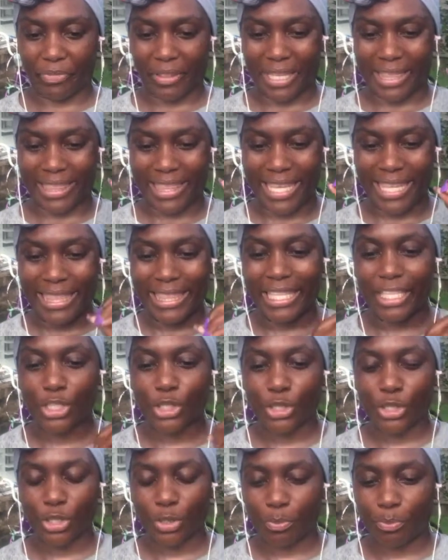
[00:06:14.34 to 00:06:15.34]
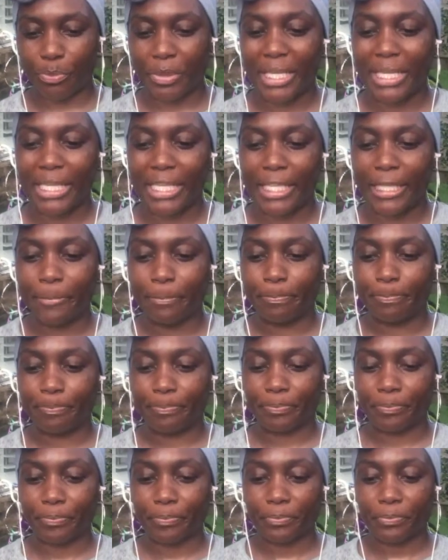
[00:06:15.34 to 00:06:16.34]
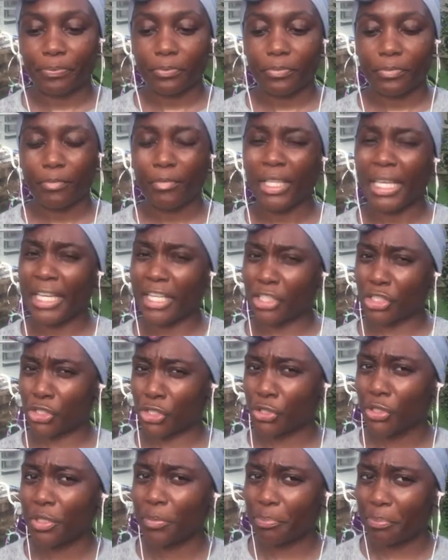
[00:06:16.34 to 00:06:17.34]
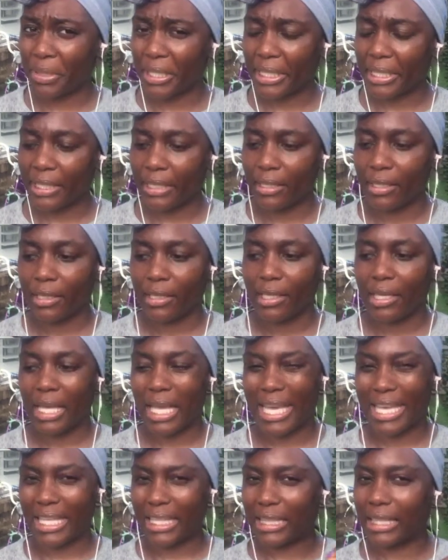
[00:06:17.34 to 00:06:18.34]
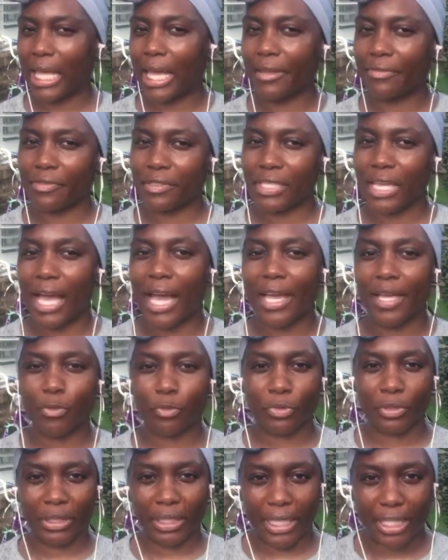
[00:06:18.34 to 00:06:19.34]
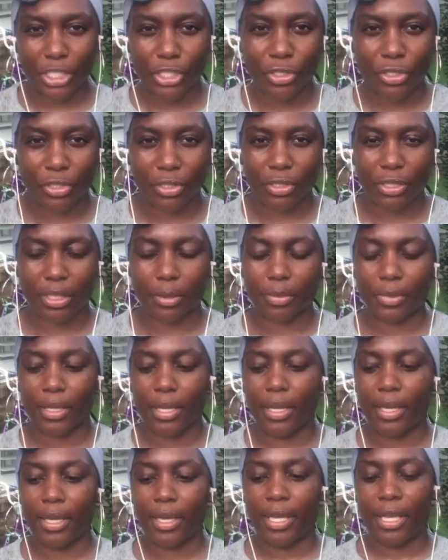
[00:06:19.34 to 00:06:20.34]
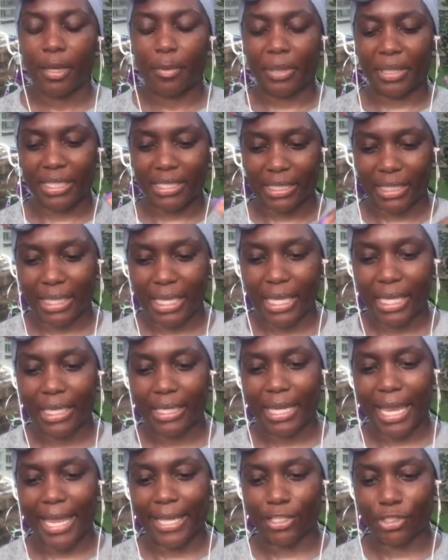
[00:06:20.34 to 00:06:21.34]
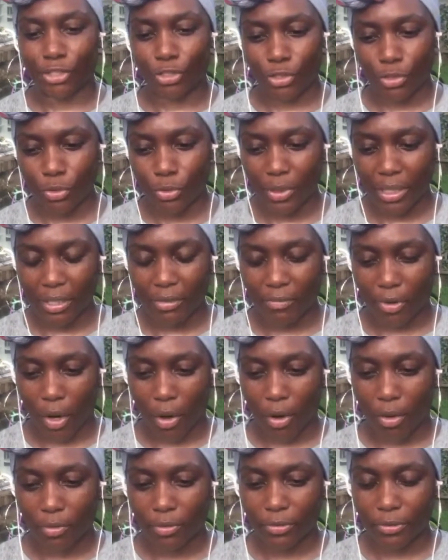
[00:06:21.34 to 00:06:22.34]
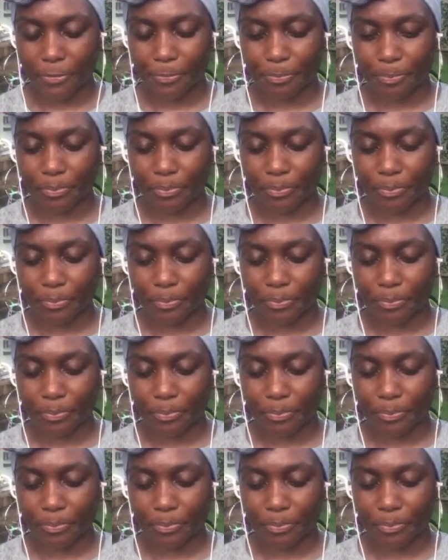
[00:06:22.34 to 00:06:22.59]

then it should be a lifetime relationship. Because again, as you evolve,